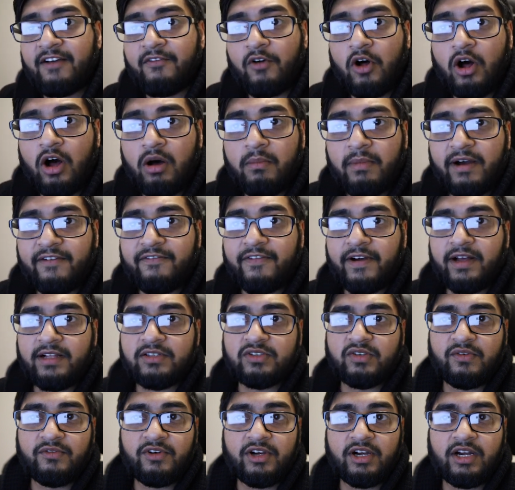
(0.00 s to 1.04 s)
I have all my
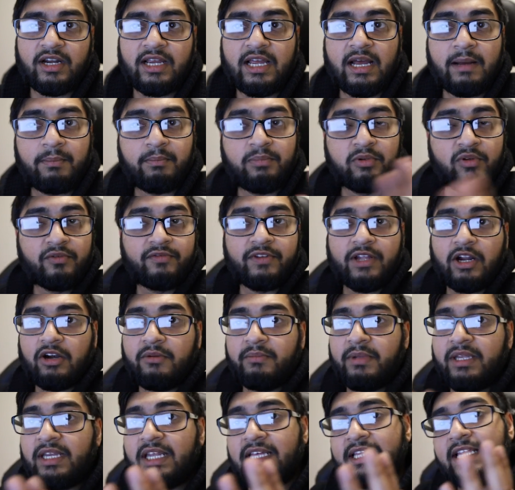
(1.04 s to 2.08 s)
files over here. I got Blue Flower
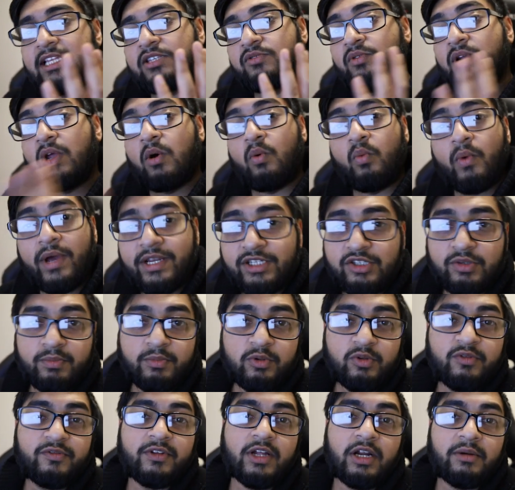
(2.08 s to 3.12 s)
Media. That's when I went to
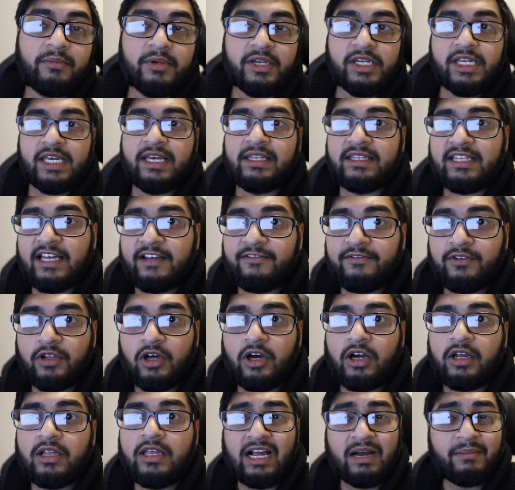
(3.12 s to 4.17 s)
Blue Flower Media in that
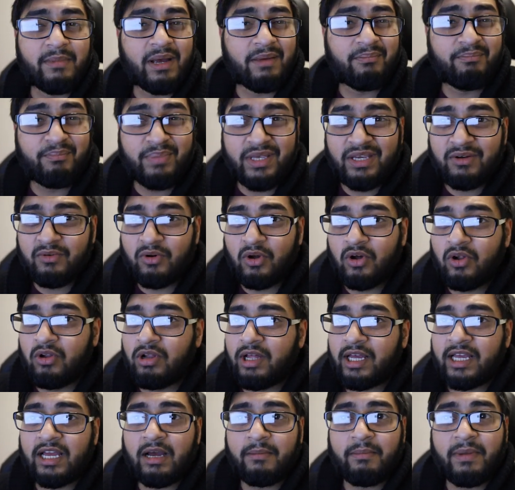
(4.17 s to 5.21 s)
vlog. I got my B-roll.
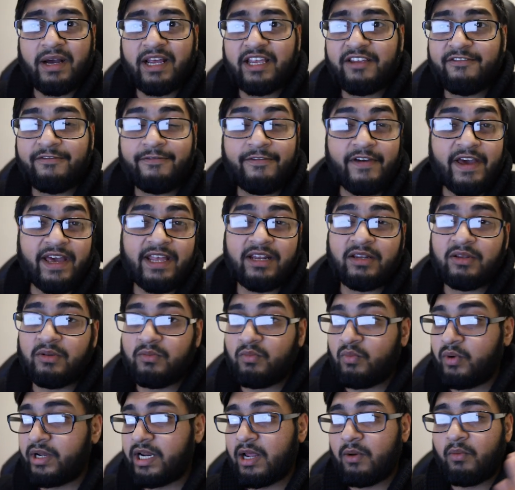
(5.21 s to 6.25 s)
I got my
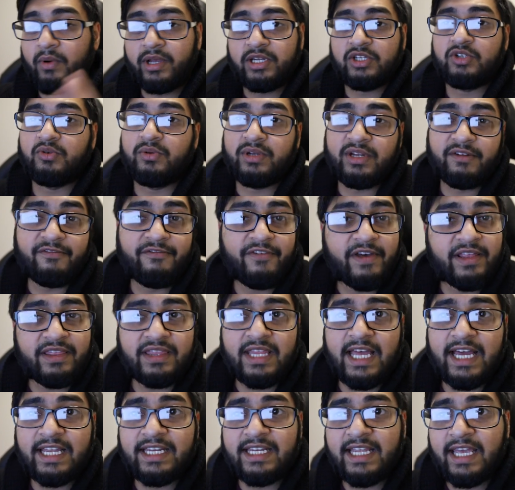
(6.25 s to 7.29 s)
event when I went to an event
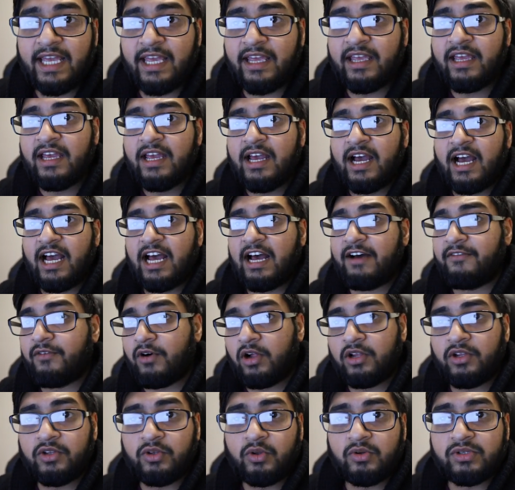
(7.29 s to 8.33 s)
that day. I have
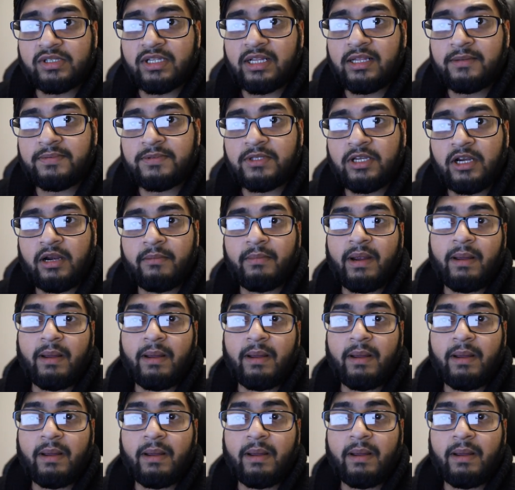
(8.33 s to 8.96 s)
all of those clips there.